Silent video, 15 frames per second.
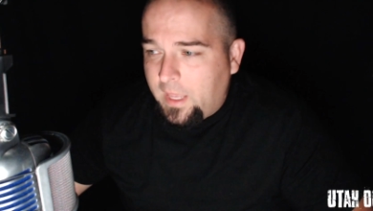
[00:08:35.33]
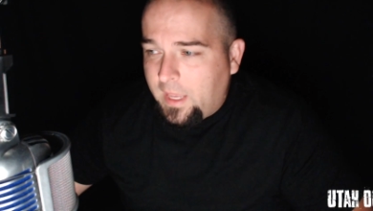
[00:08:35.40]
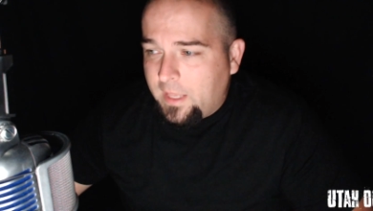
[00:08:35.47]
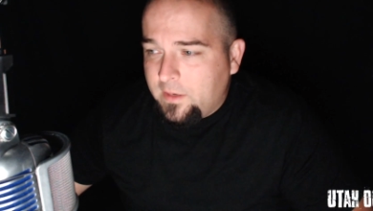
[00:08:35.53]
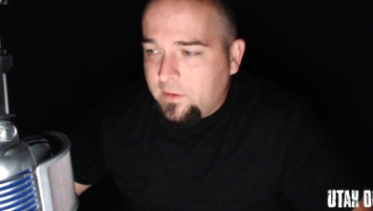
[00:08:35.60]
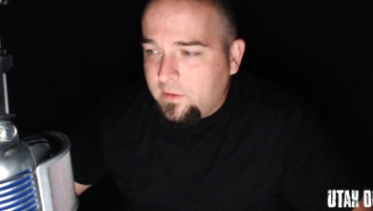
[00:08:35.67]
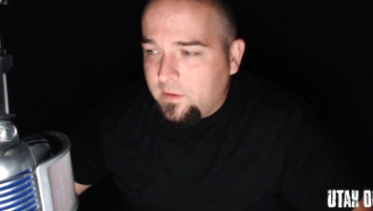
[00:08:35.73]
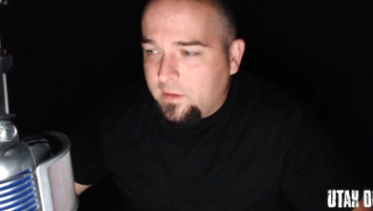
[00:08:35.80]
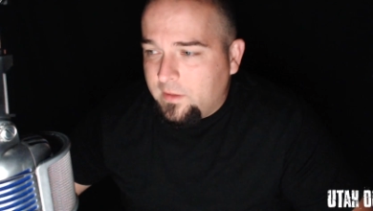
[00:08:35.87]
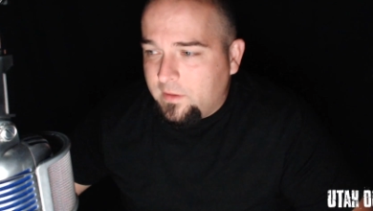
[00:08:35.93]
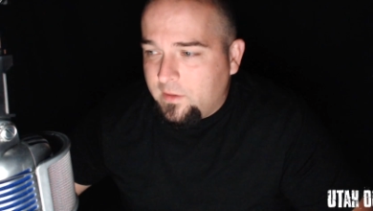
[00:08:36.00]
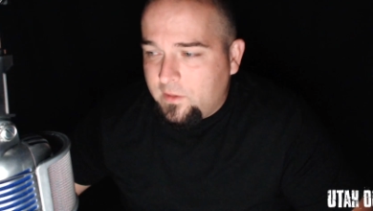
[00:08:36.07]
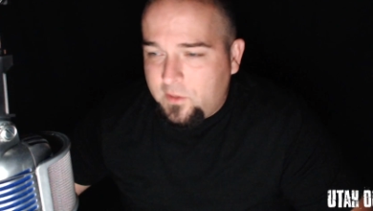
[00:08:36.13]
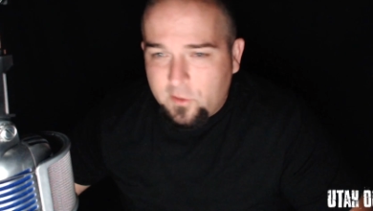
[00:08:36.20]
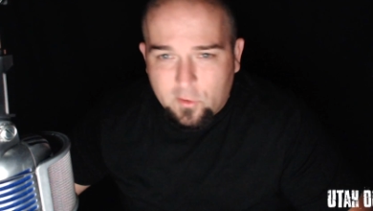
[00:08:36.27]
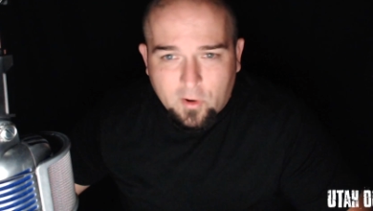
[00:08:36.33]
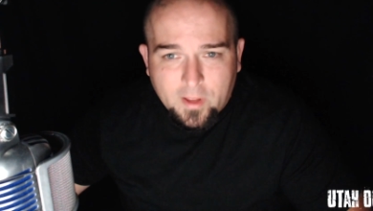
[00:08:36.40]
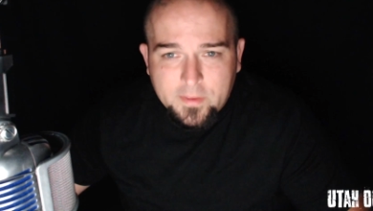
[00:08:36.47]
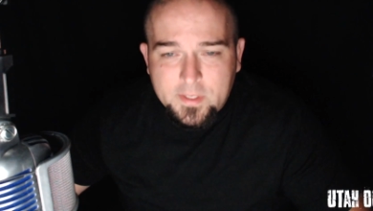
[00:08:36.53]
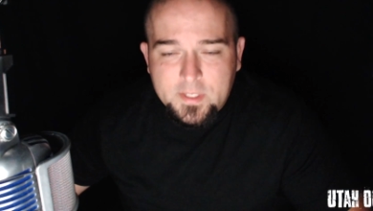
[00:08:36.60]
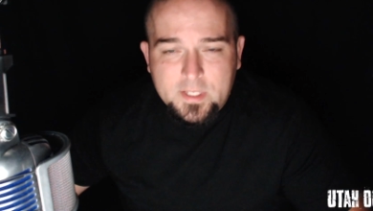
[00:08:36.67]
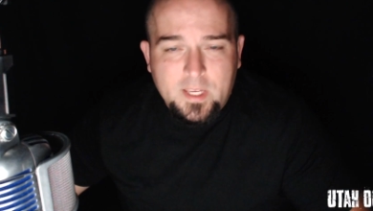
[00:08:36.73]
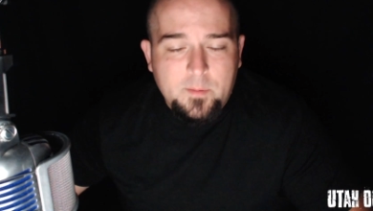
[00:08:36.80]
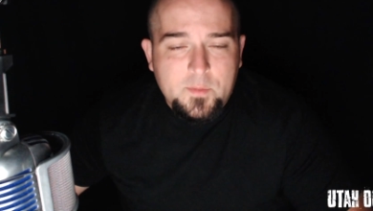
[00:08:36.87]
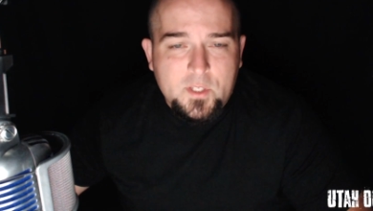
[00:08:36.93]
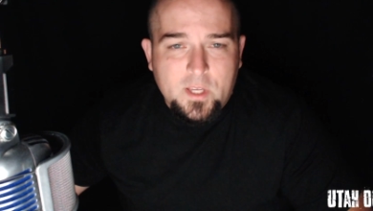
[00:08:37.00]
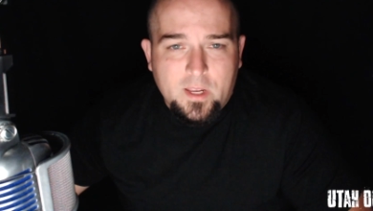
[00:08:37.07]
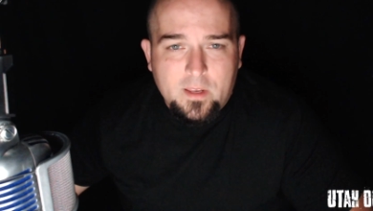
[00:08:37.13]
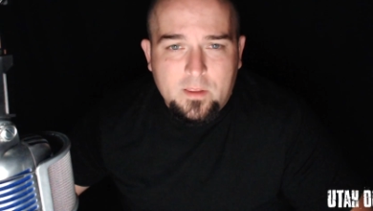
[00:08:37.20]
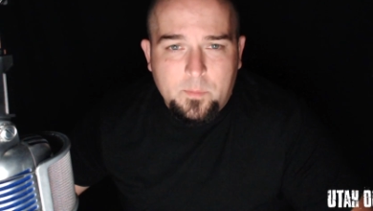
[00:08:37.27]
And you're on the same
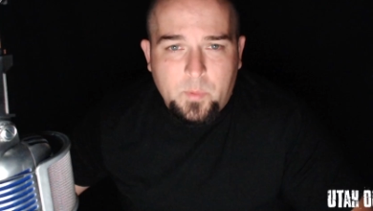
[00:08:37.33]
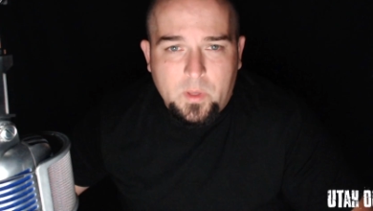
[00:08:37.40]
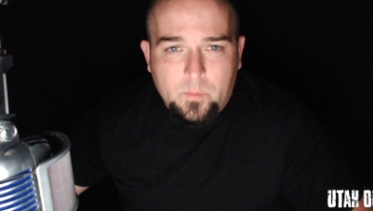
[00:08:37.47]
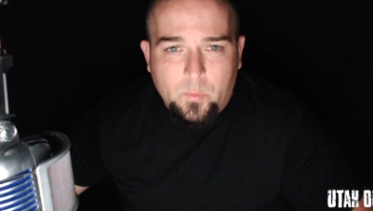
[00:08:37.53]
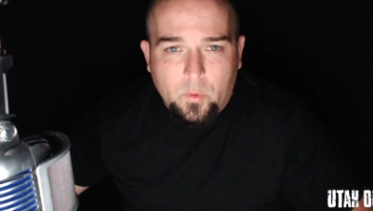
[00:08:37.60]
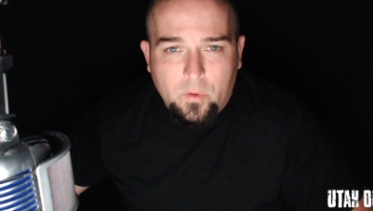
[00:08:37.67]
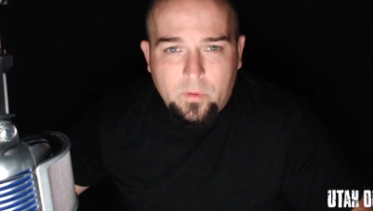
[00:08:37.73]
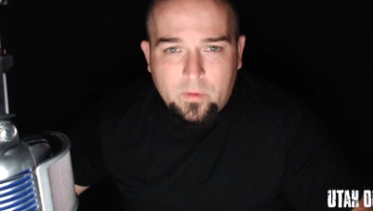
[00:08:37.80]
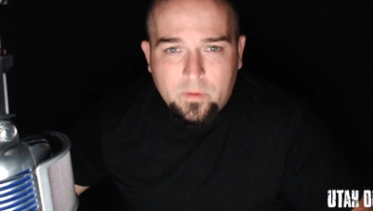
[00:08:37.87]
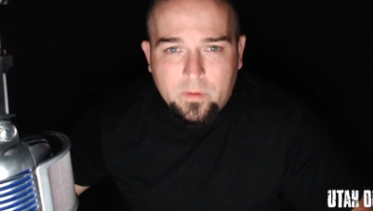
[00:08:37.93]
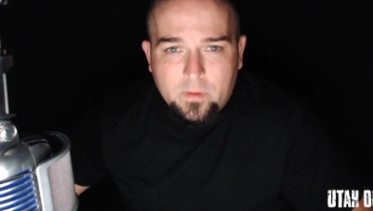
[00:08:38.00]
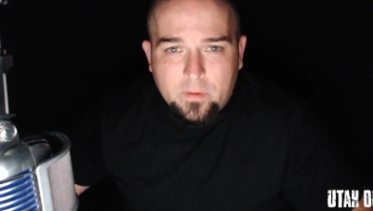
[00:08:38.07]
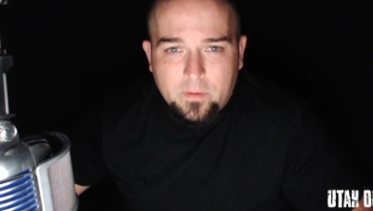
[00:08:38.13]
side of the people